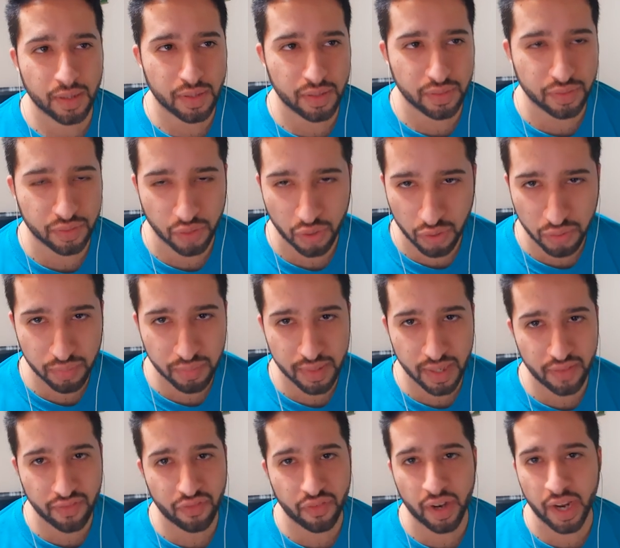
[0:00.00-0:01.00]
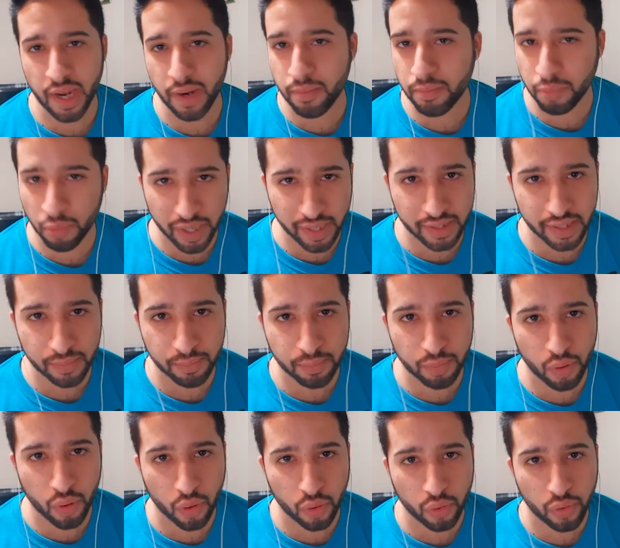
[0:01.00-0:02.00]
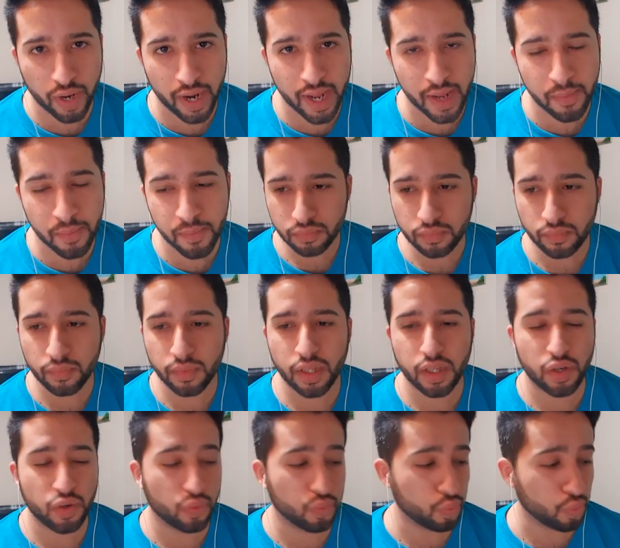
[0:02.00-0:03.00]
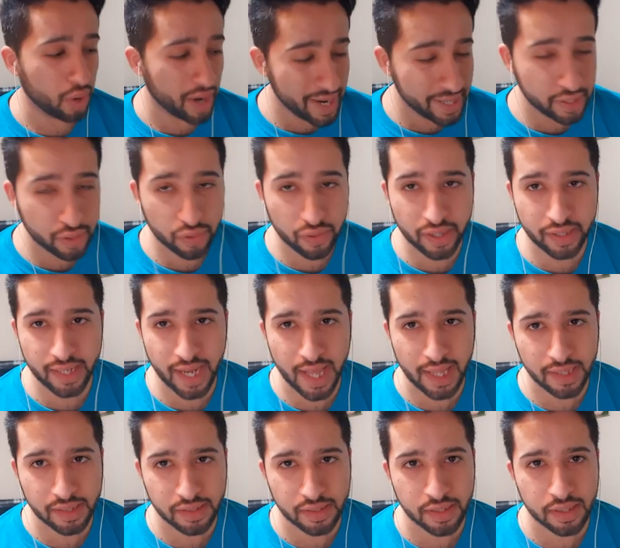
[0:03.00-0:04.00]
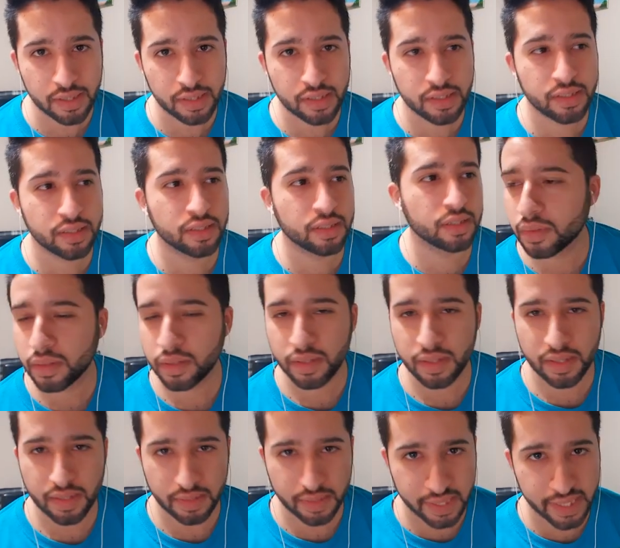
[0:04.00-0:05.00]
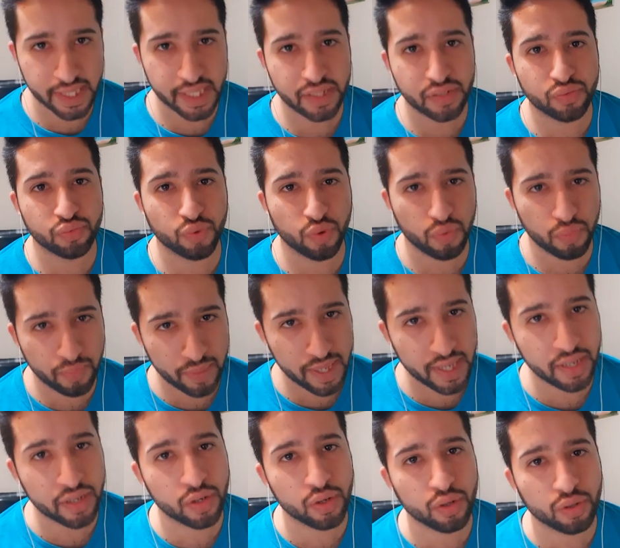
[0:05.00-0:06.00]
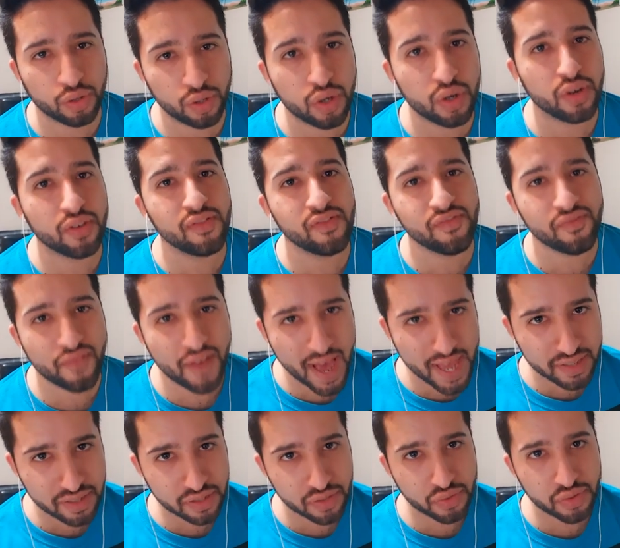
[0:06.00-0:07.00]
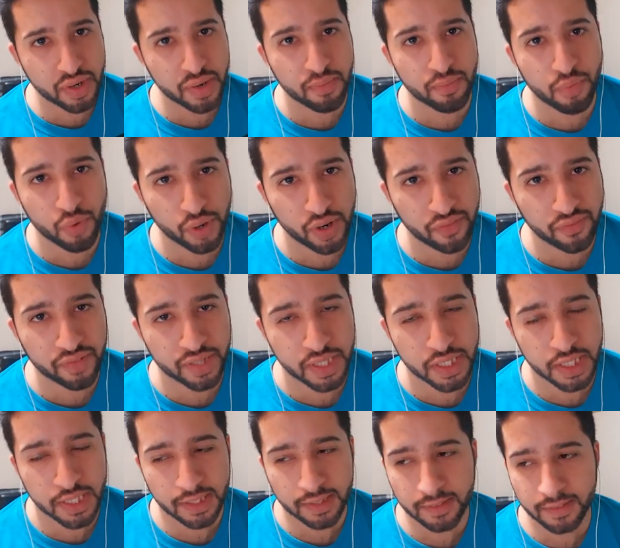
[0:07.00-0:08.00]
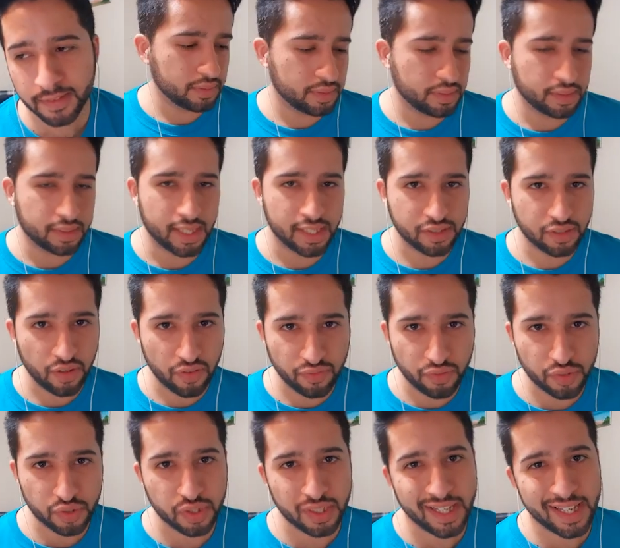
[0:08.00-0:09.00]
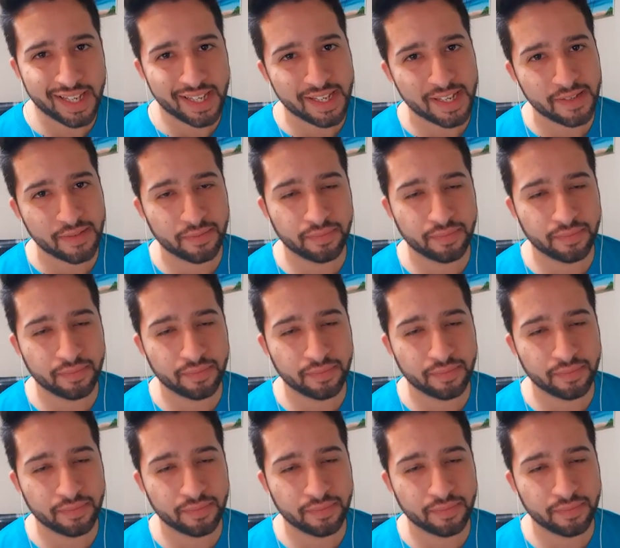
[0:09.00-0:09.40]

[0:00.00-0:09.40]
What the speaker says: Don't be afraid, break the program, write your analysis. This will make you learn faster and more efficient. That's all for today.